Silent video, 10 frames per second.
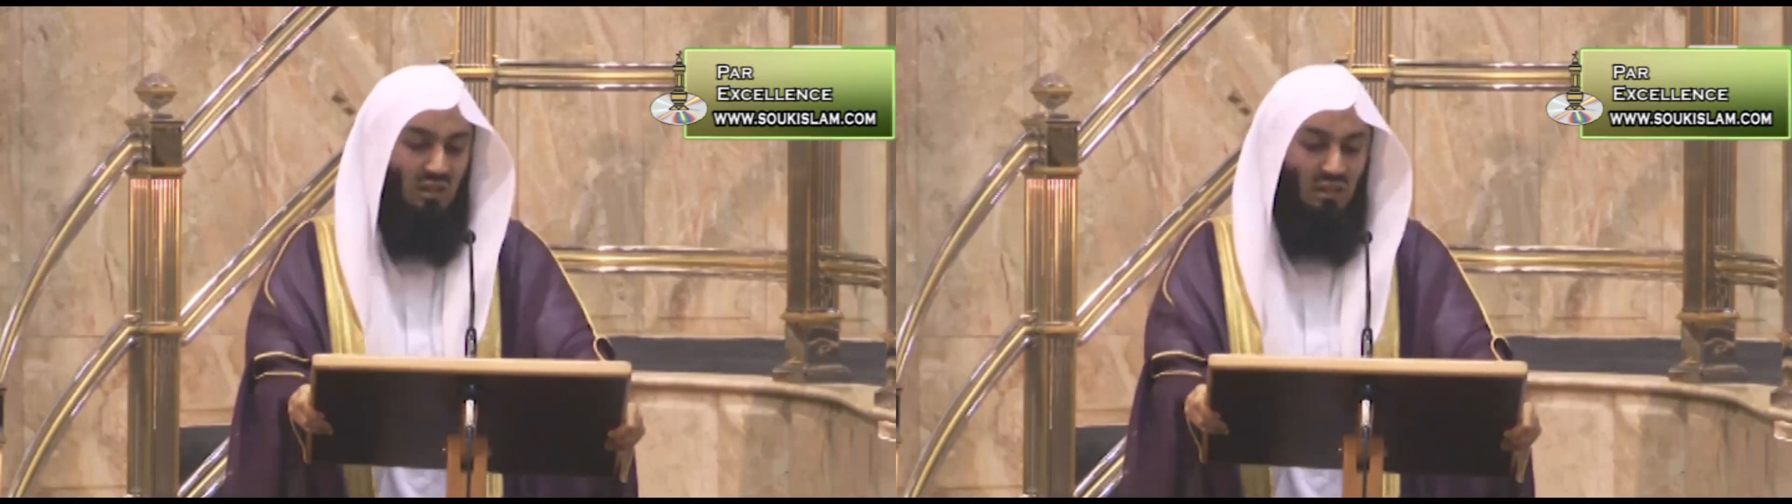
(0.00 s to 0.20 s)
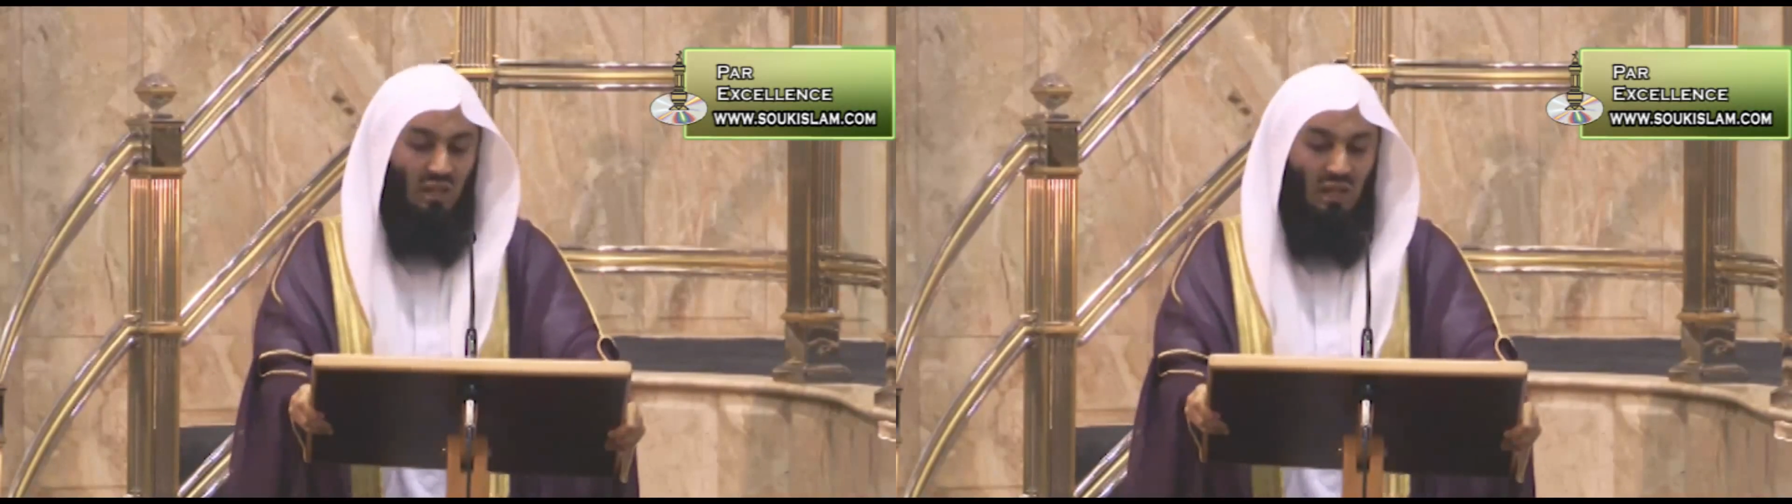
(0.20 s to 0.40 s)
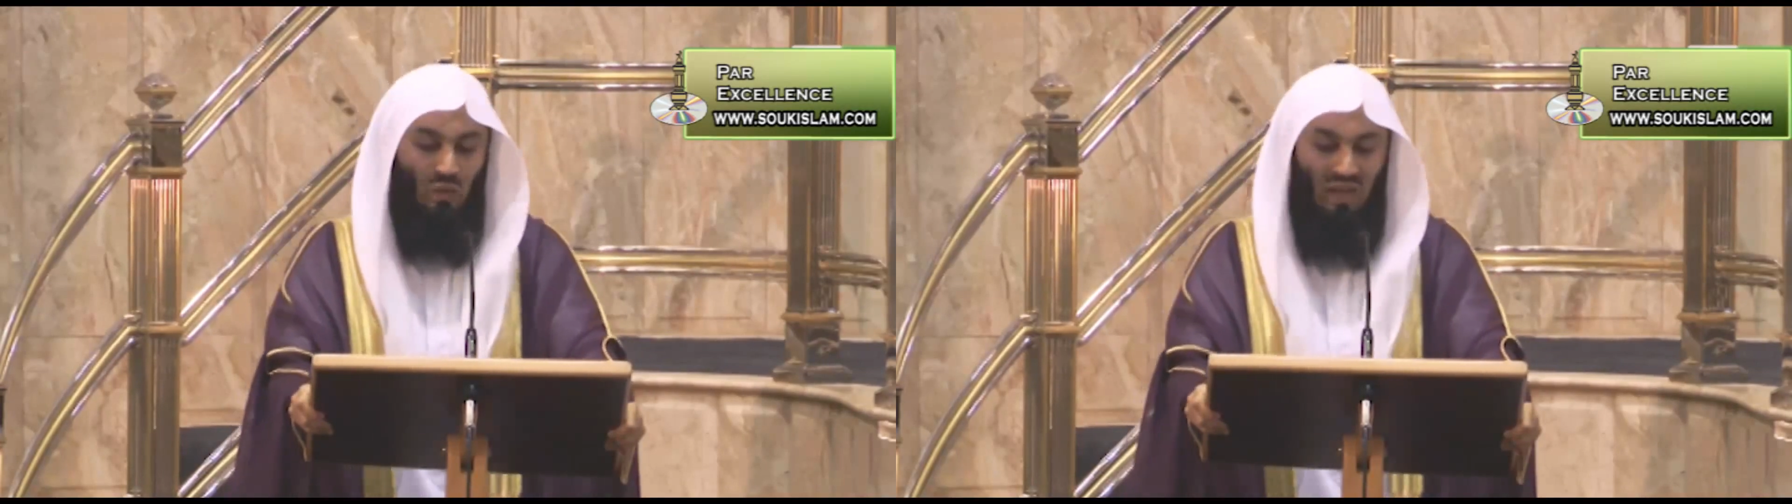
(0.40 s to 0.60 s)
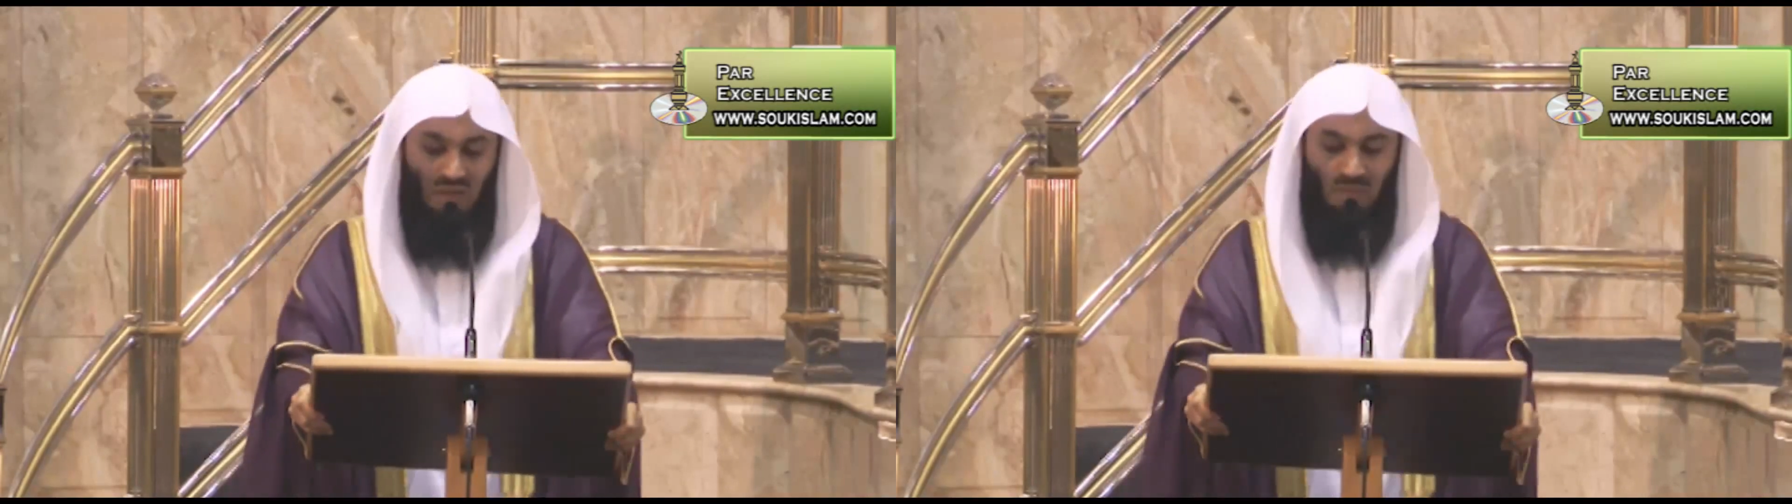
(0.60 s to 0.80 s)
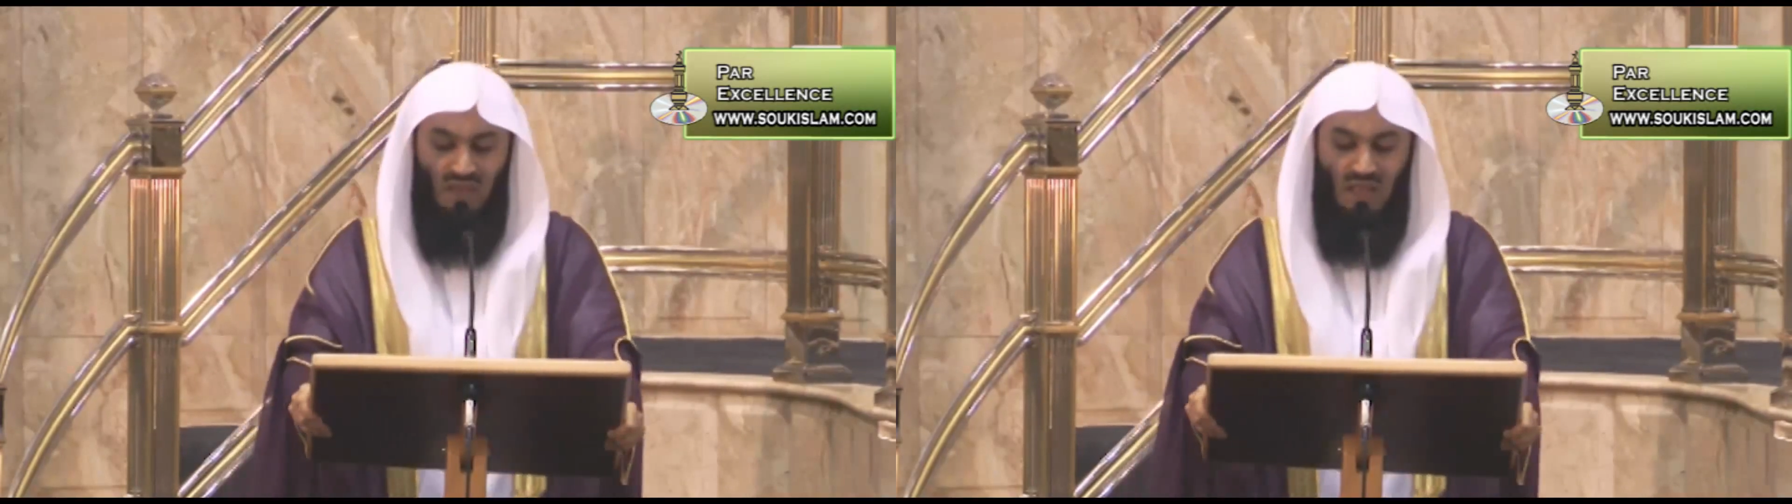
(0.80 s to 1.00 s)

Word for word: radiyallahu anhu.